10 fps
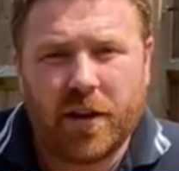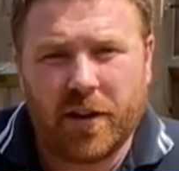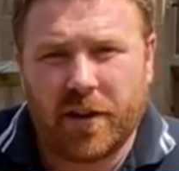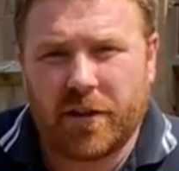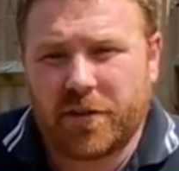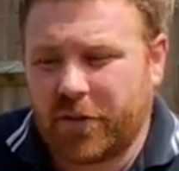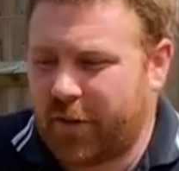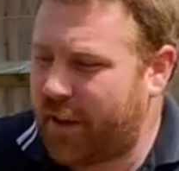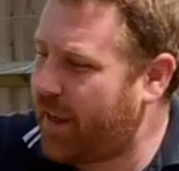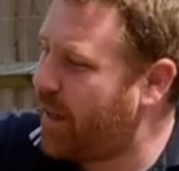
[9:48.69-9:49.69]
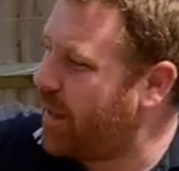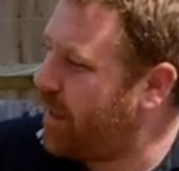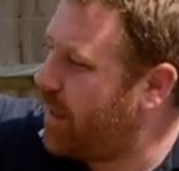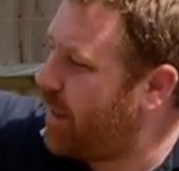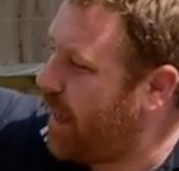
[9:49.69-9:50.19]
so that they
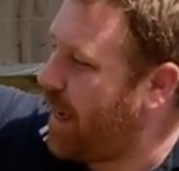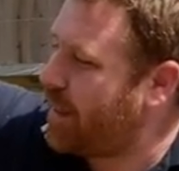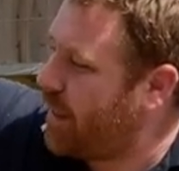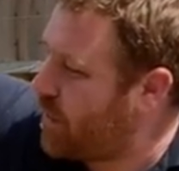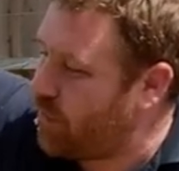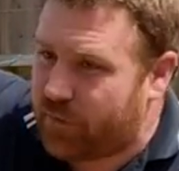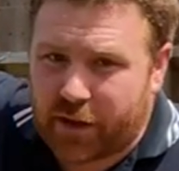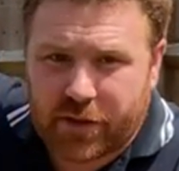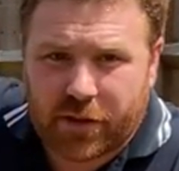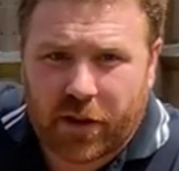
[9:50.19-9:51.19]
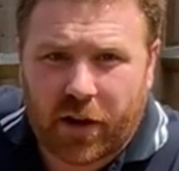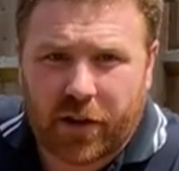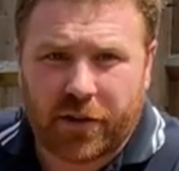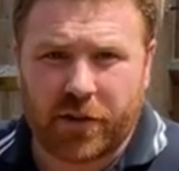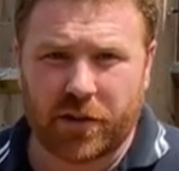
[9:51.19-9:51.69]
can access the rest of the
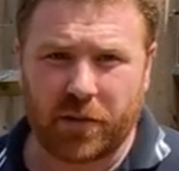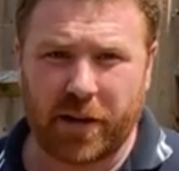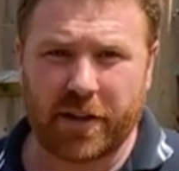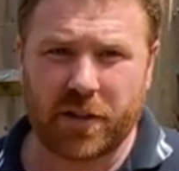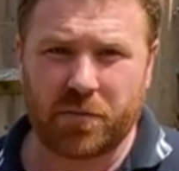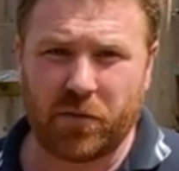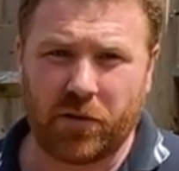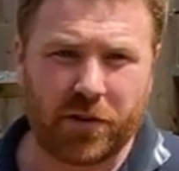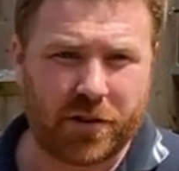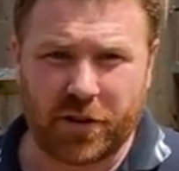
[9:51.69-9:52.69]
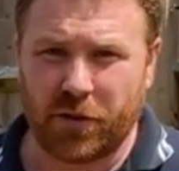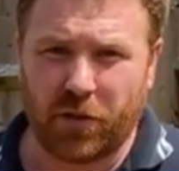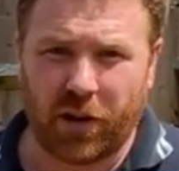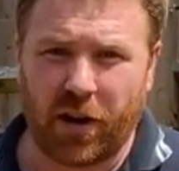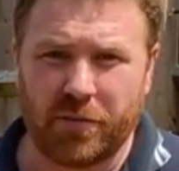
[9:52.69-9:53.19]
garden. There's herbaceous borders and new
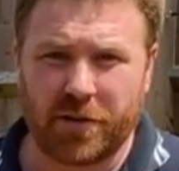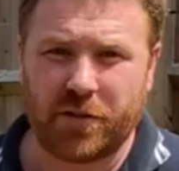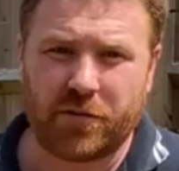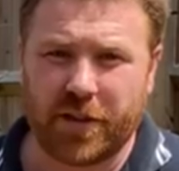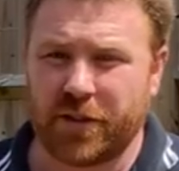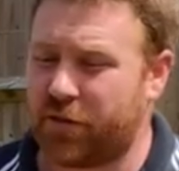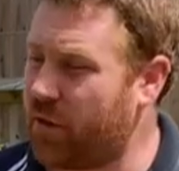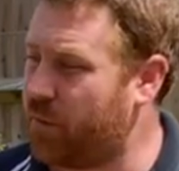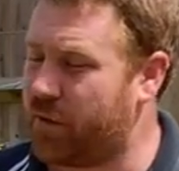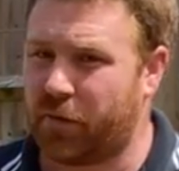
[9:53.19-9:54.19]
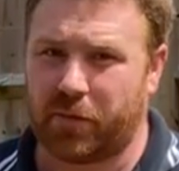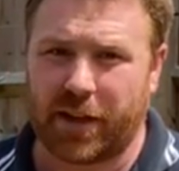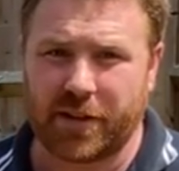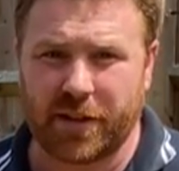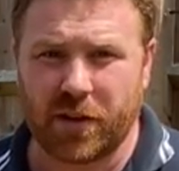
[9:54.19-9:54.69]
climbers and trees and shrubs that we've
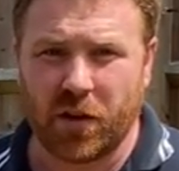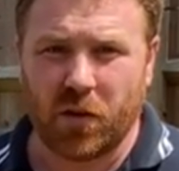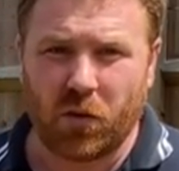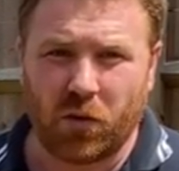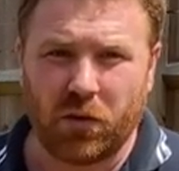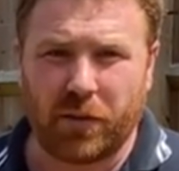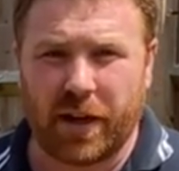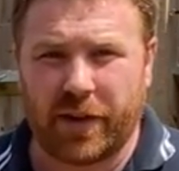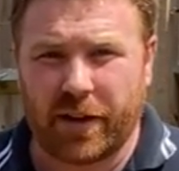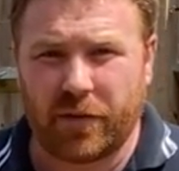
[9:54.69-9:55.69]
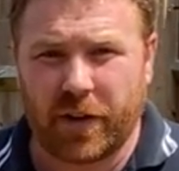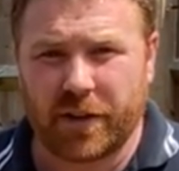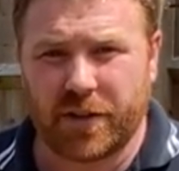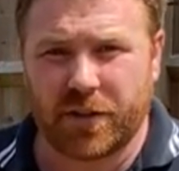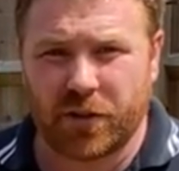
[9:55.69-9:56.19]
planted all the way around the
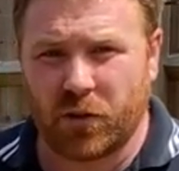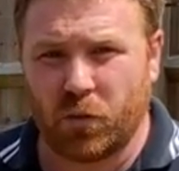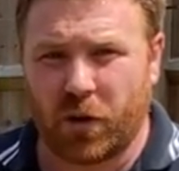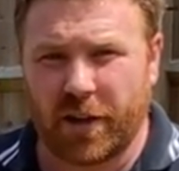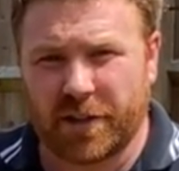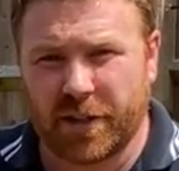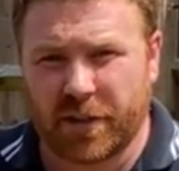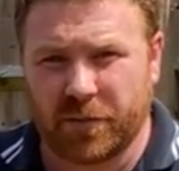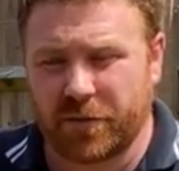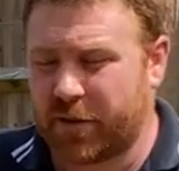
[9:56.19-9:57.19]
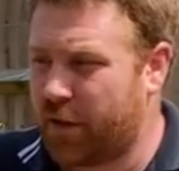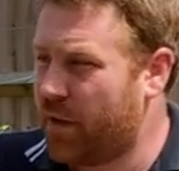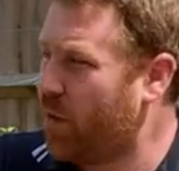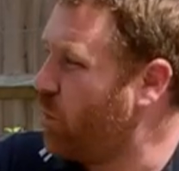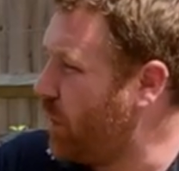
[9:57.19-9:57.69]
fences, and new wire systems
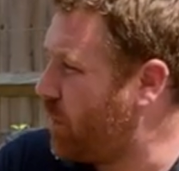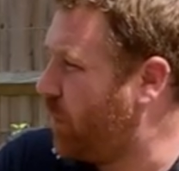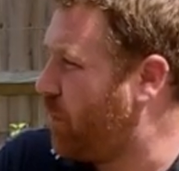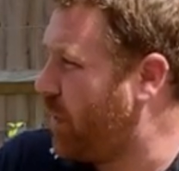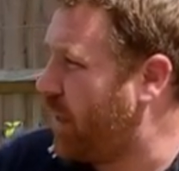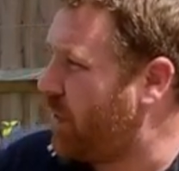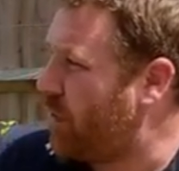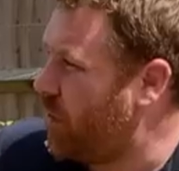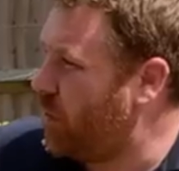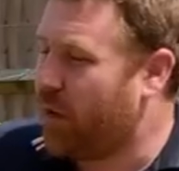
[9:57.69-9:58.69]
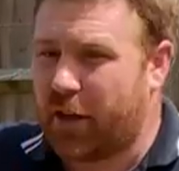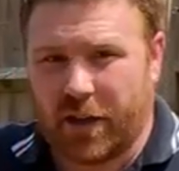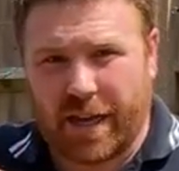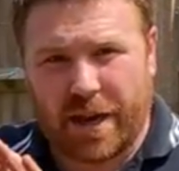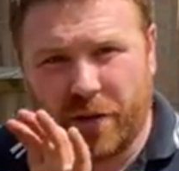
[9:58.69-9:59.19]
which we've put in to
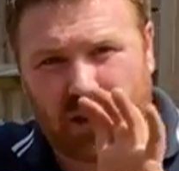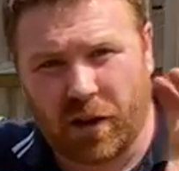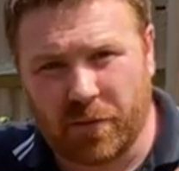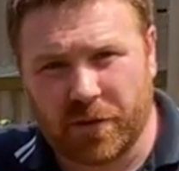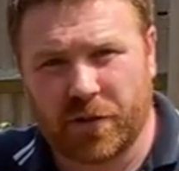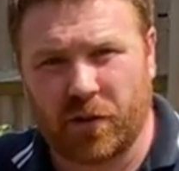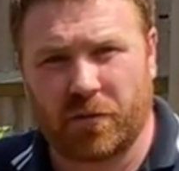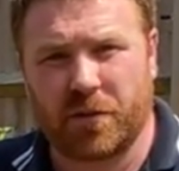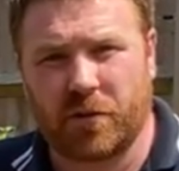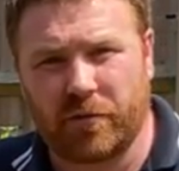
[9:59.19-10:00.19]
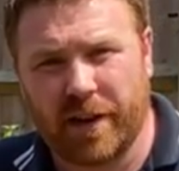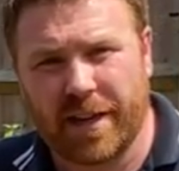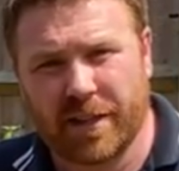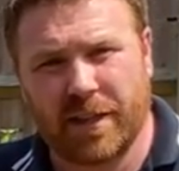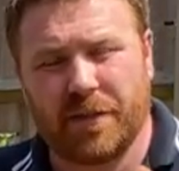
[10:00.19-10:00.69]
allow the climbers to go up, to
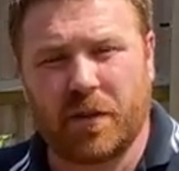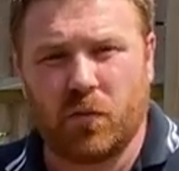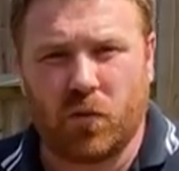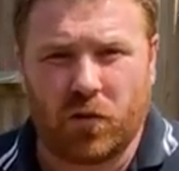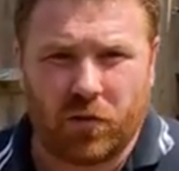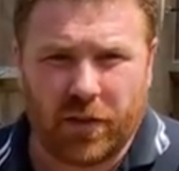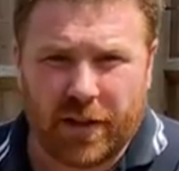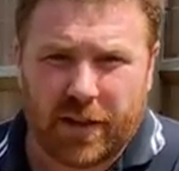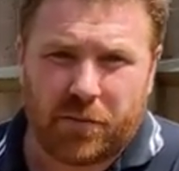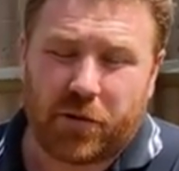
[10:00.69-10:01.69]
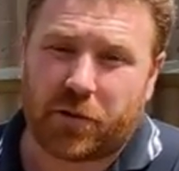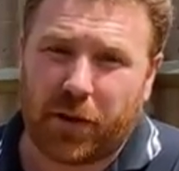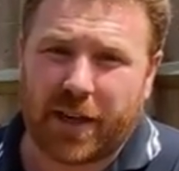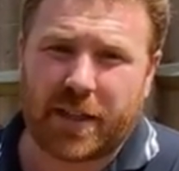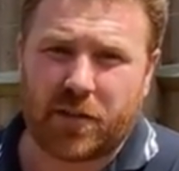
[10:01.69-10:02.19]
create a living wall. But to
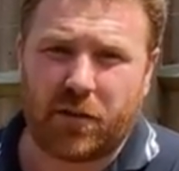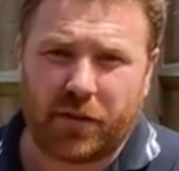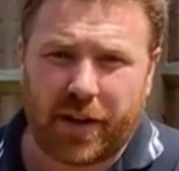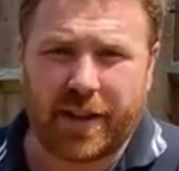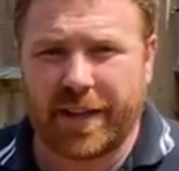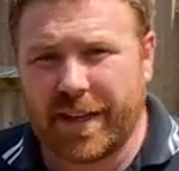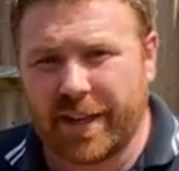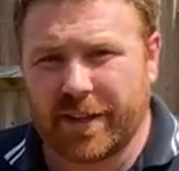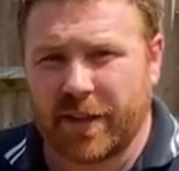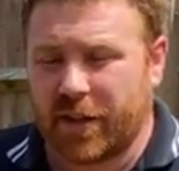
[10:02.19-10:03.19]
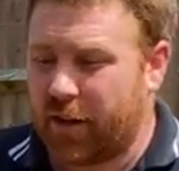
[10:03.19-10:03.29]
access all of that, they need